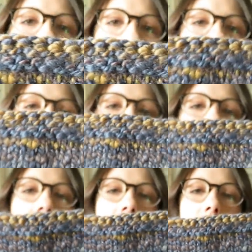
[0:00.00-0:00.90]
So I
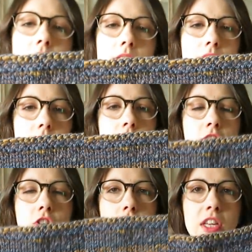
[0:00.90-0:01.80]
think the
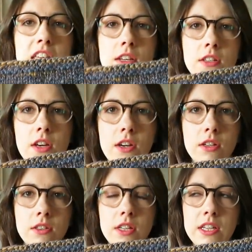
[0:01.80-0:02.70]
chunkier
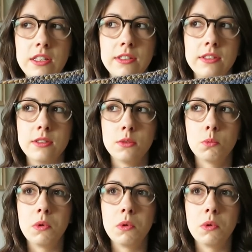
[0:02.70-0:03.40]
yarn is